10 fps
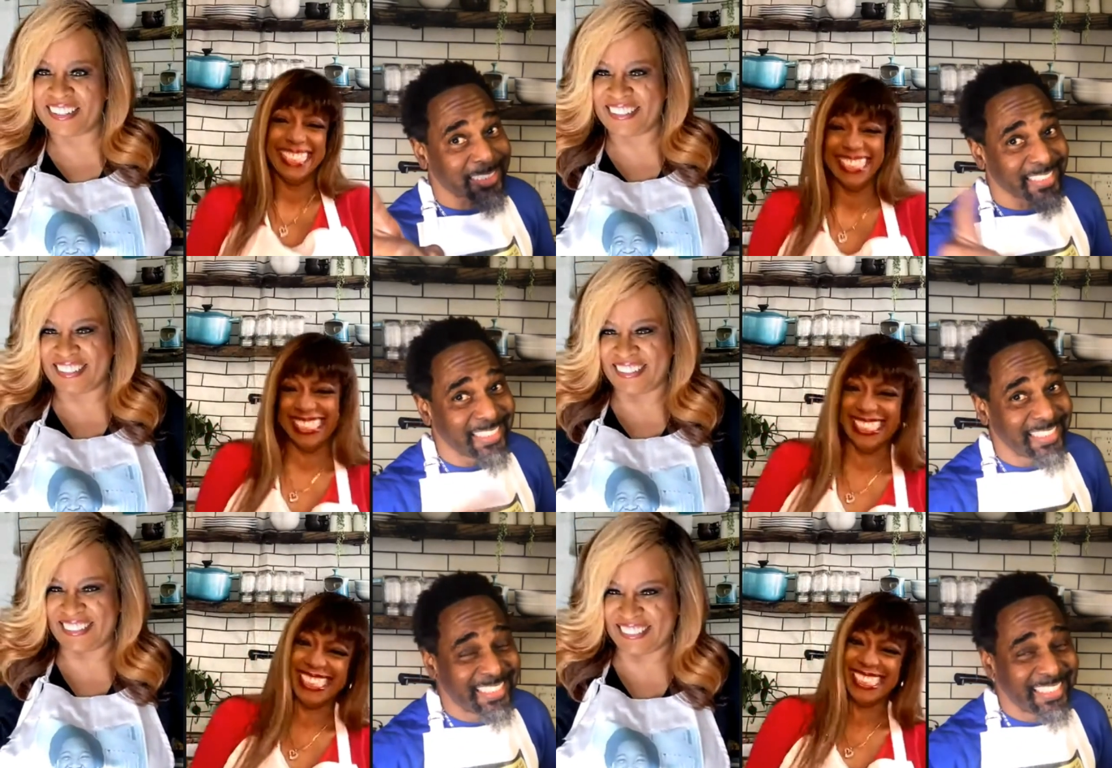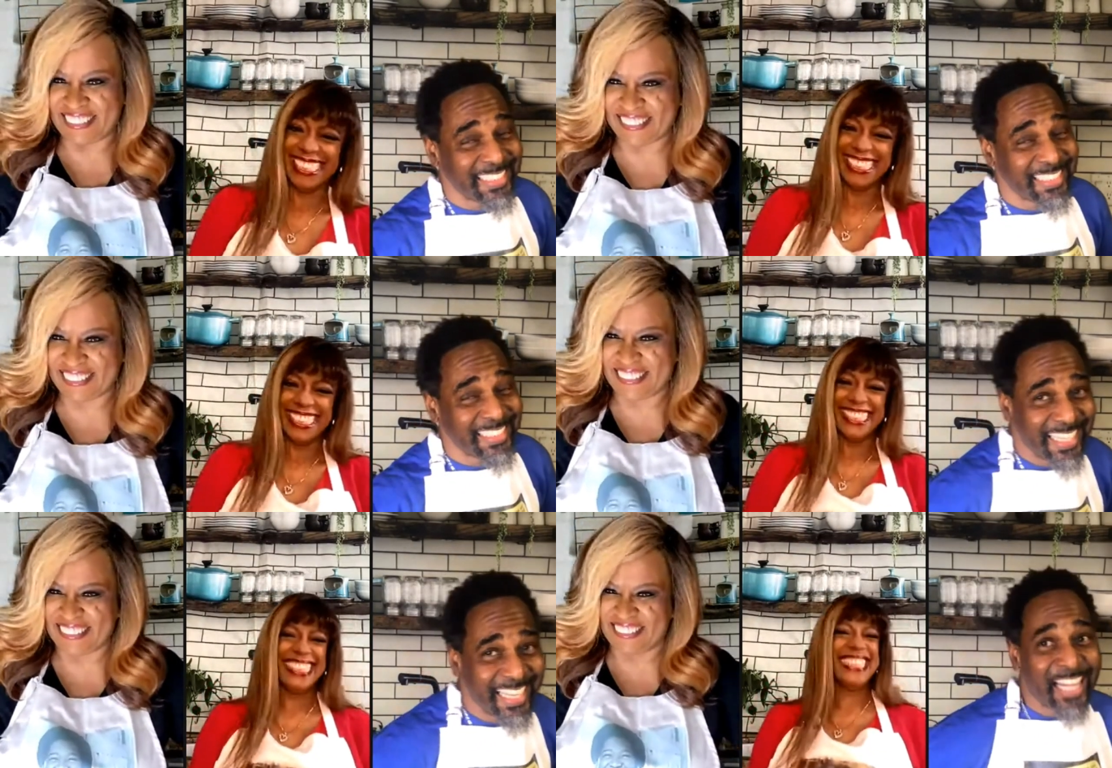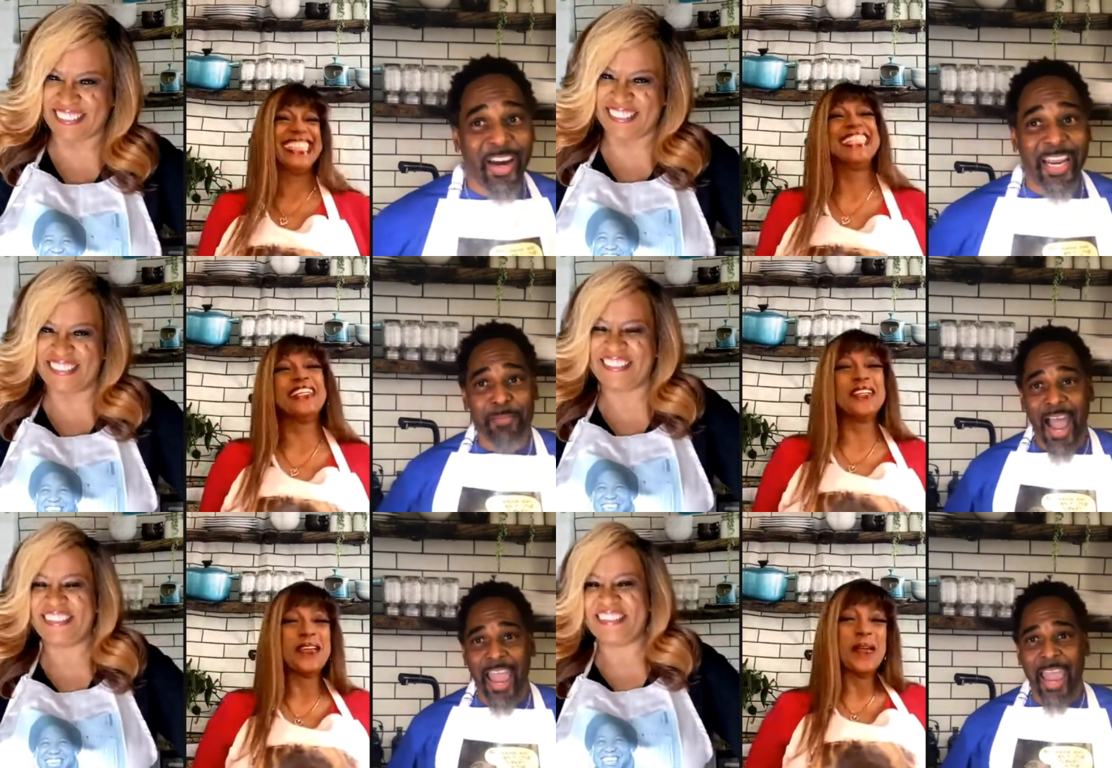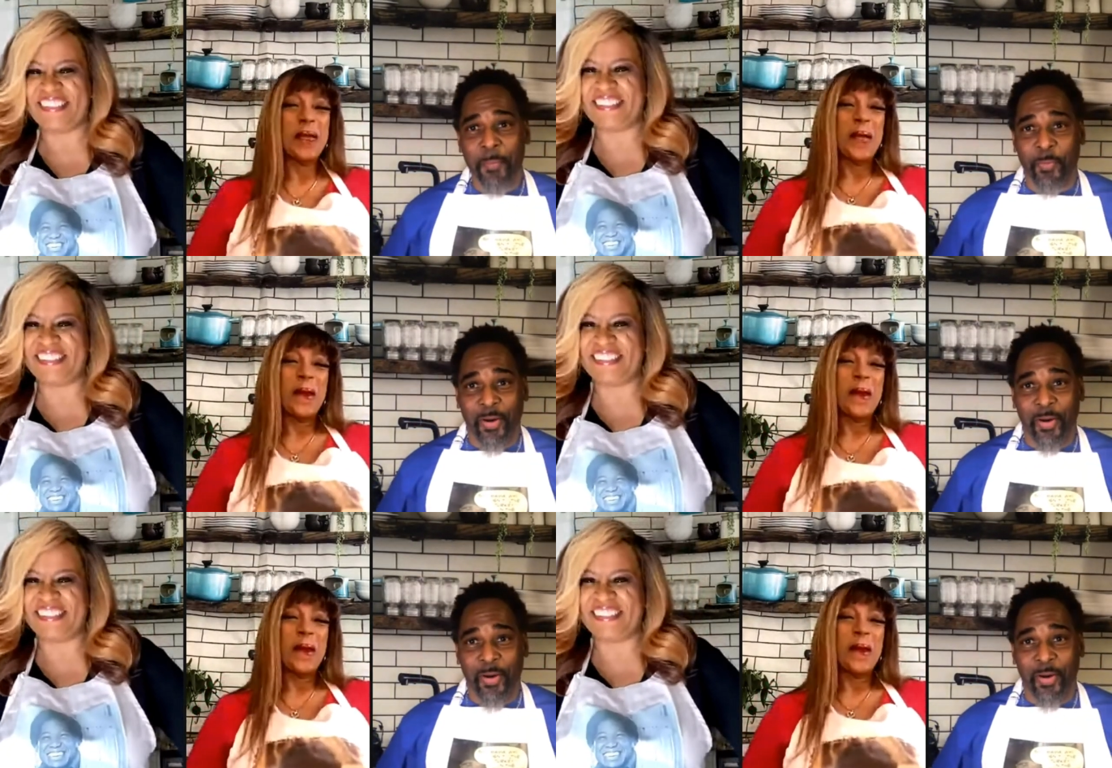Speaker 1: Free my apron.